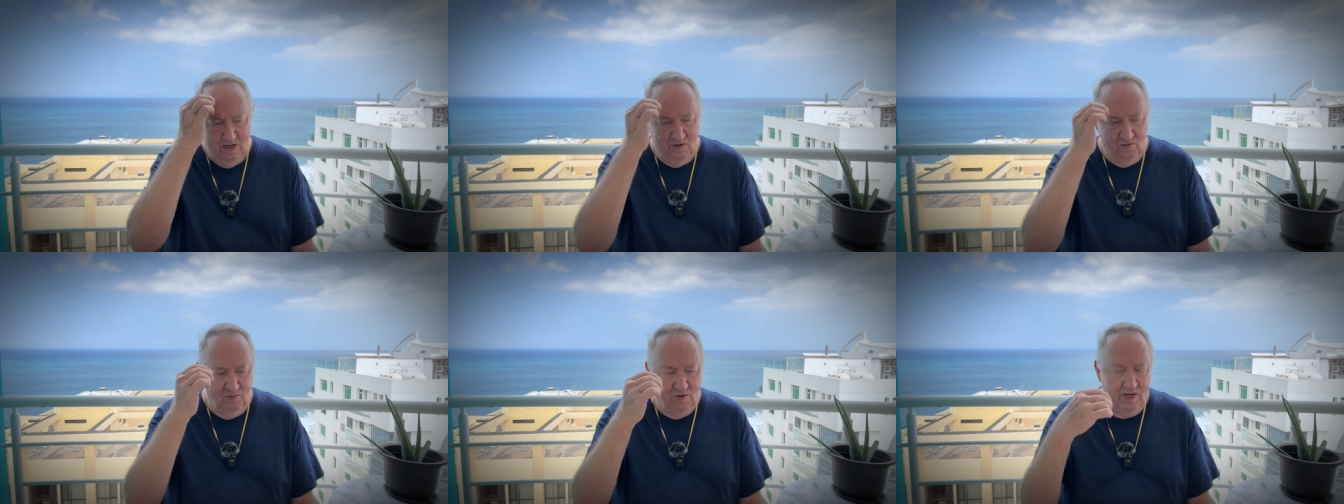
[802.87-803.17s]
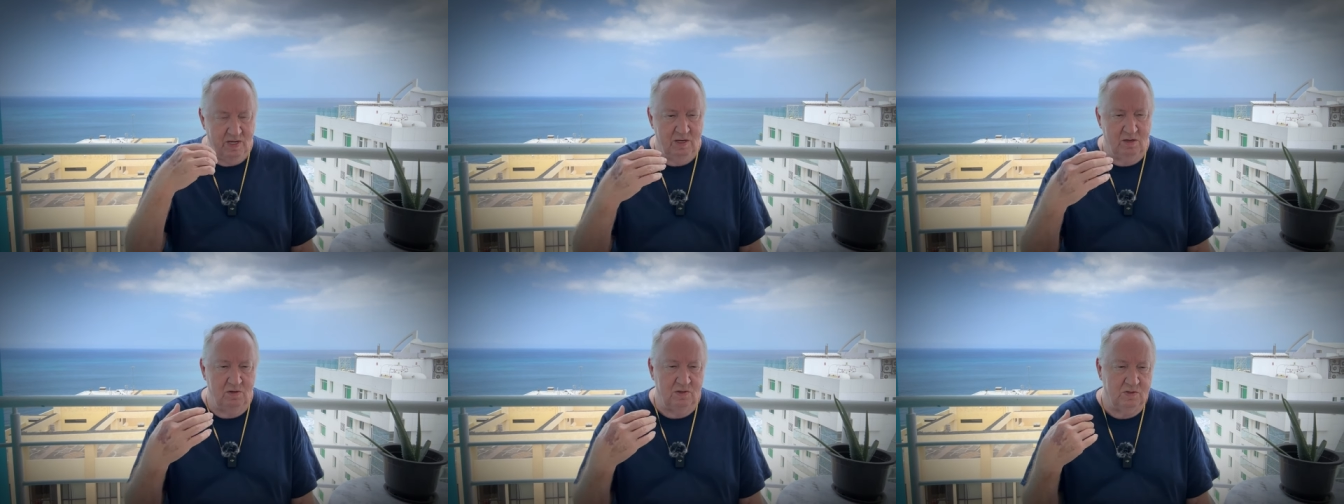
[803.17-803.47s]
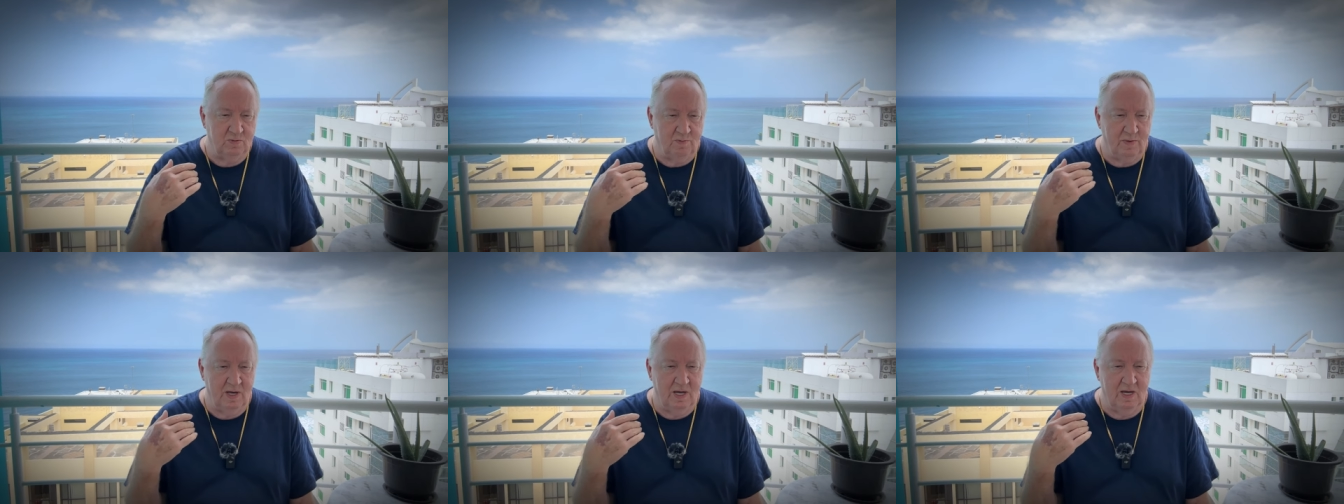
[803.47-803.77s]
We
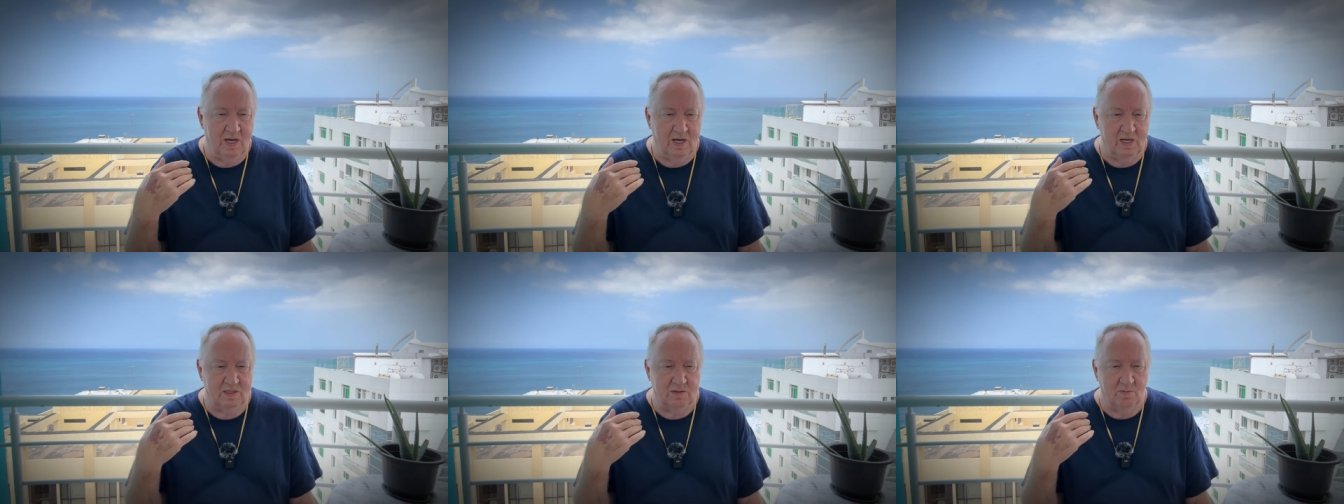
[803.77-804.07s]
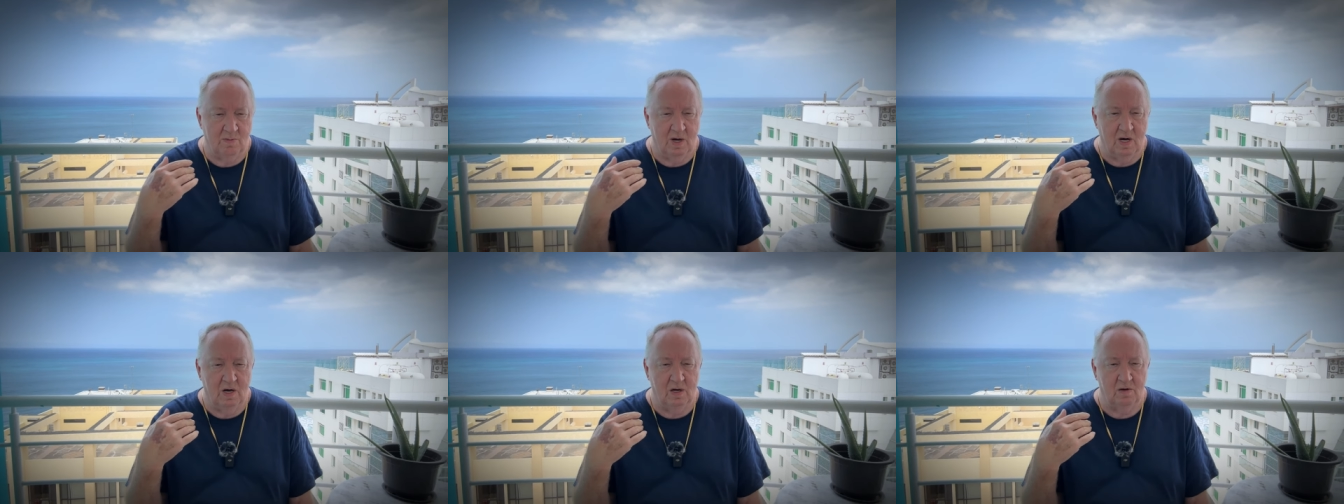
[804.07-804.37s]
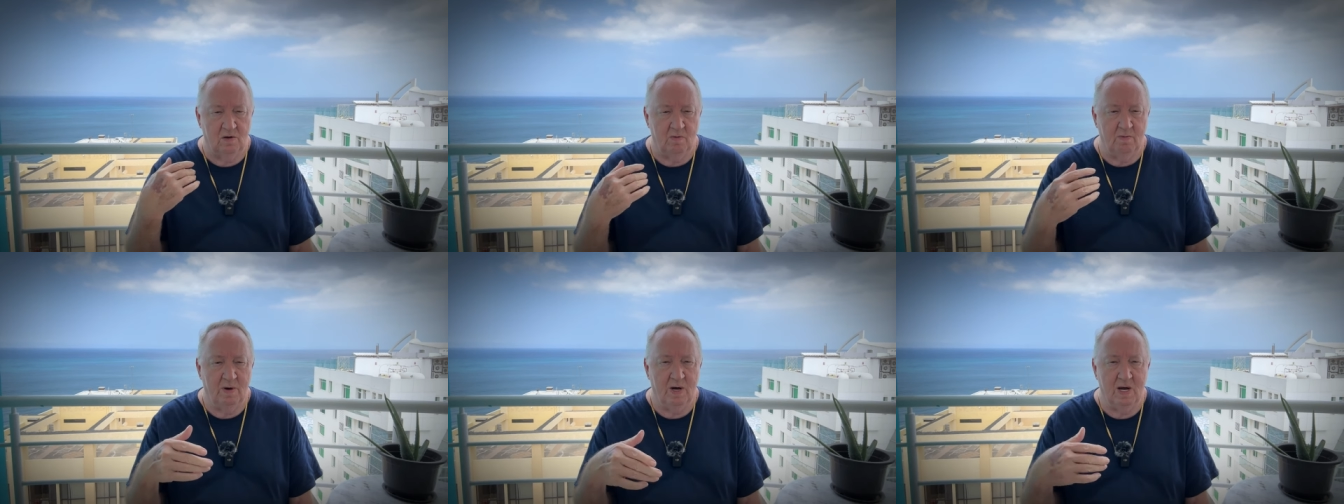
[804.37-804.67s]
use me as a
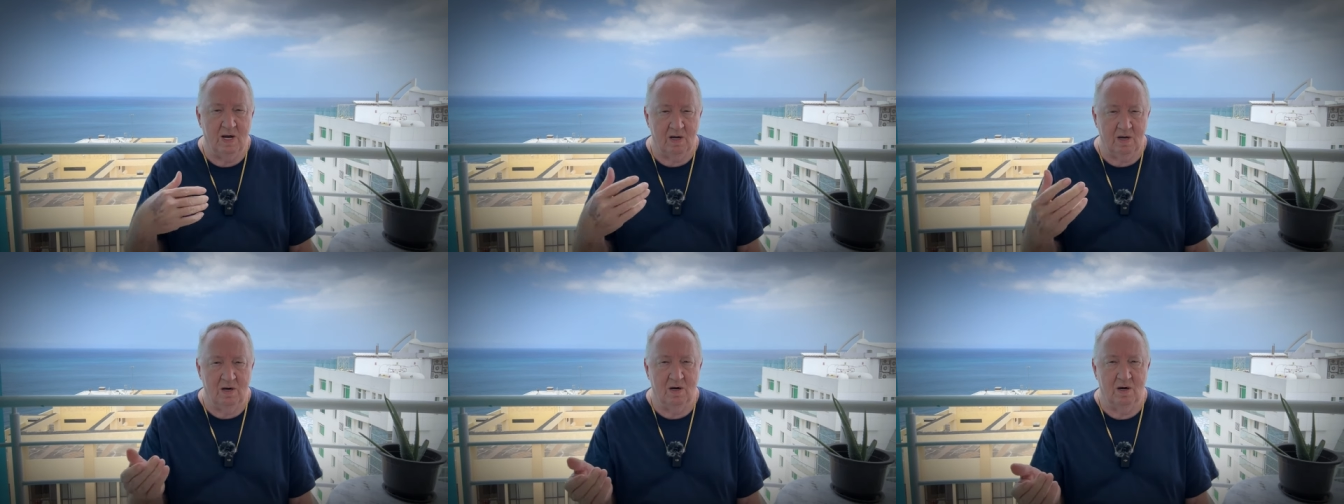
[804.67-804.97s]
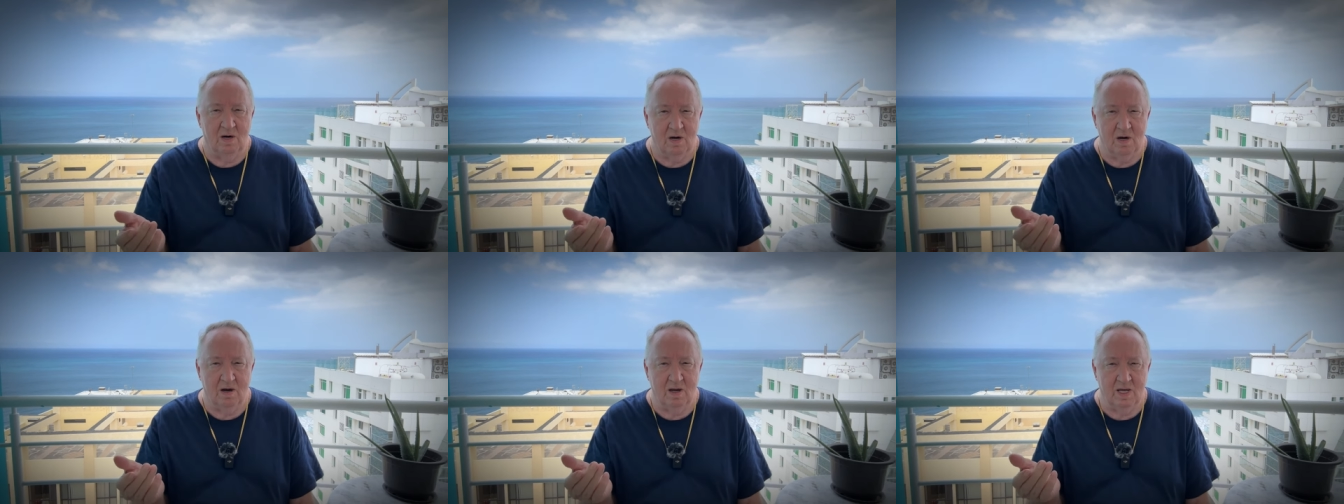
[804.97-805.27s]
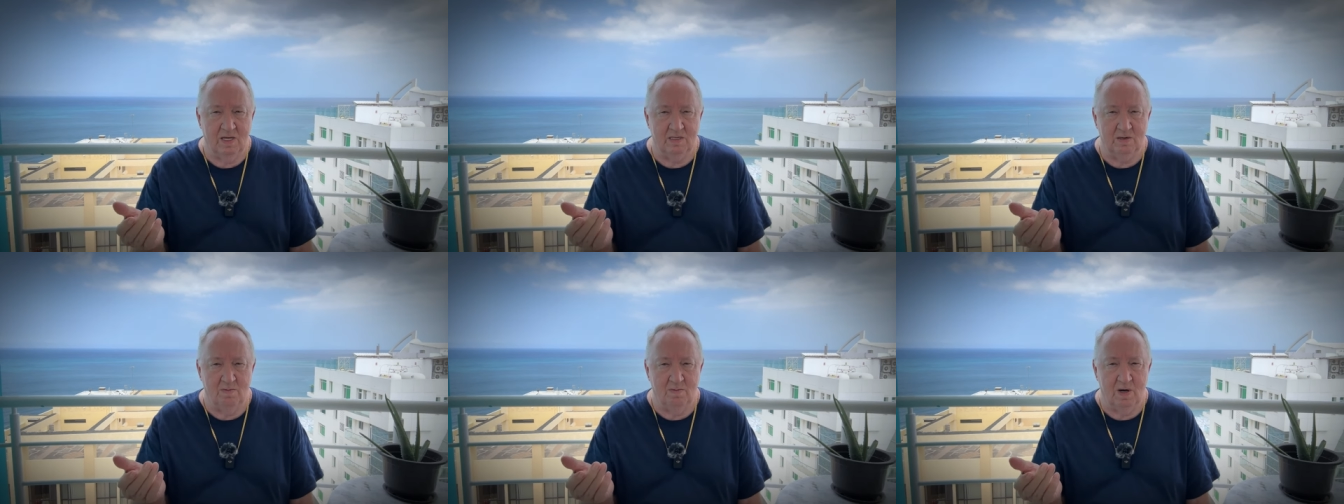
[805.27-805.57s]
model, my car
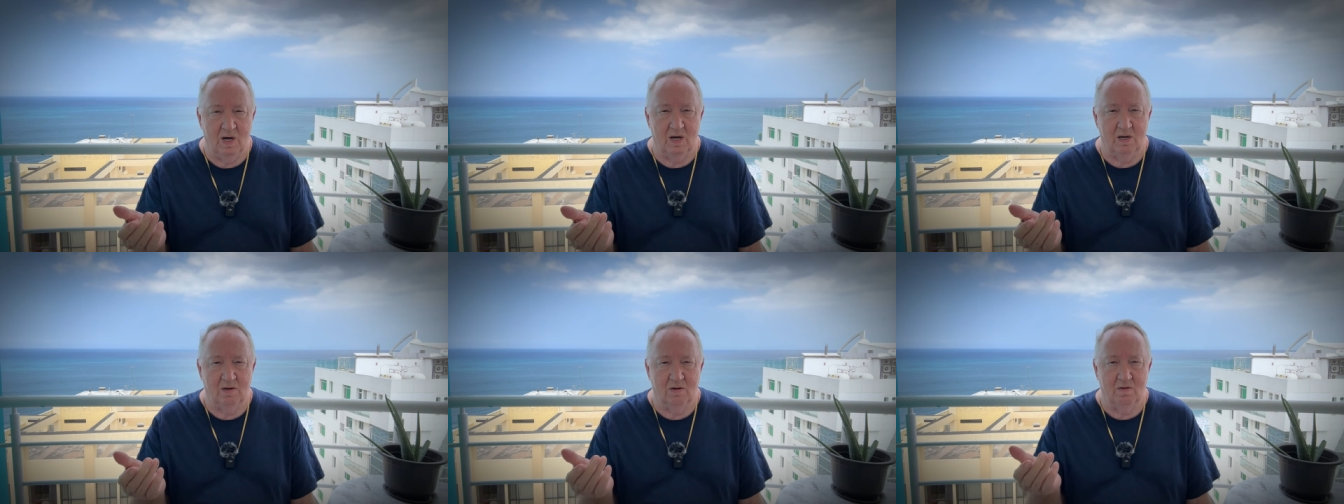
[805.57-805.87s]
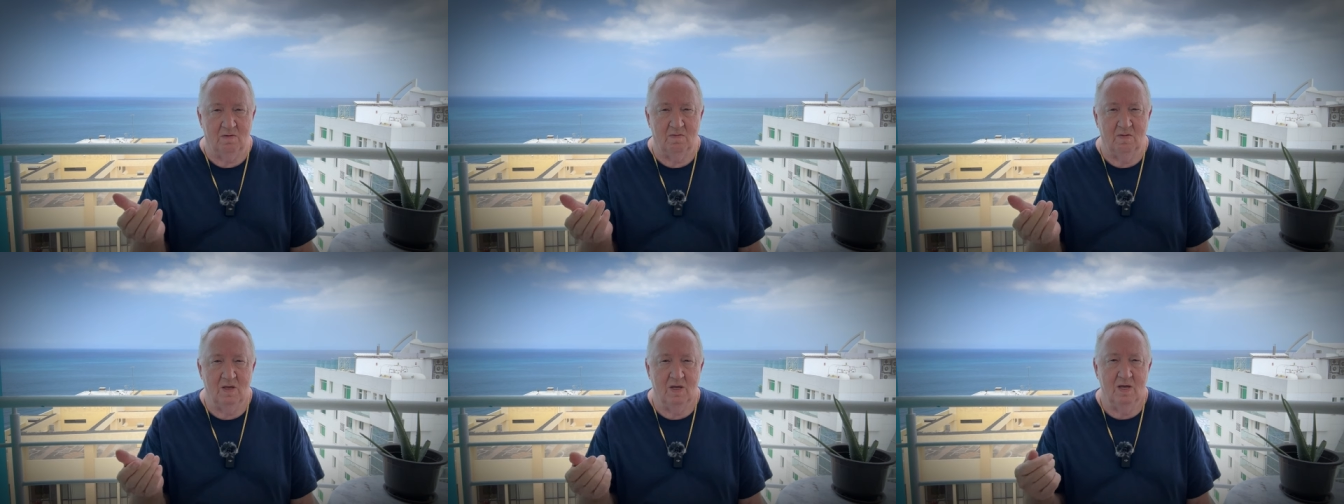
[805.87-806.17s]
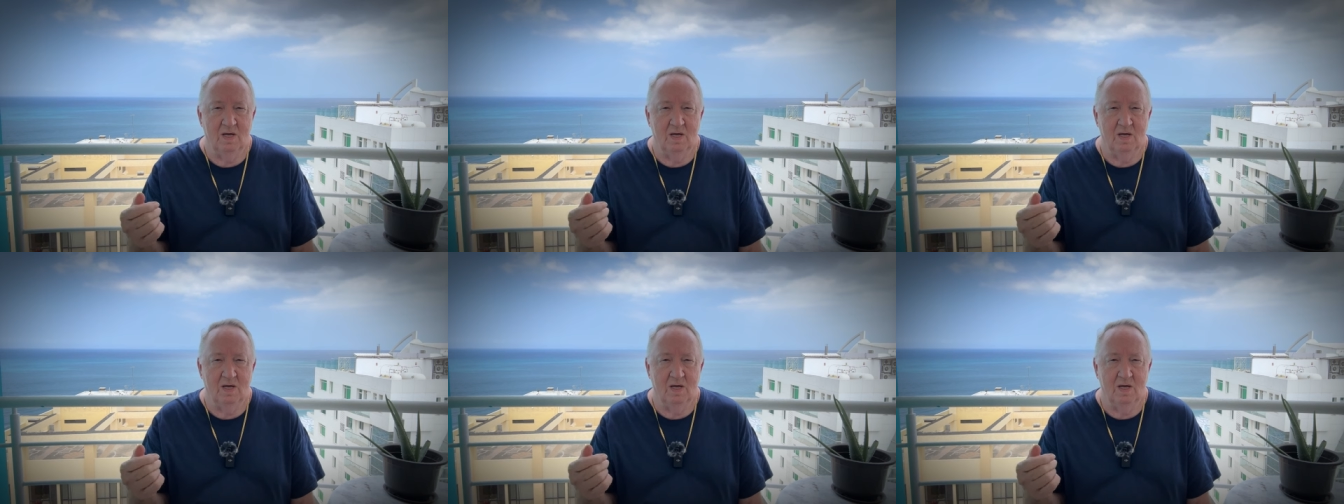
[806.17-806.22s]
as a model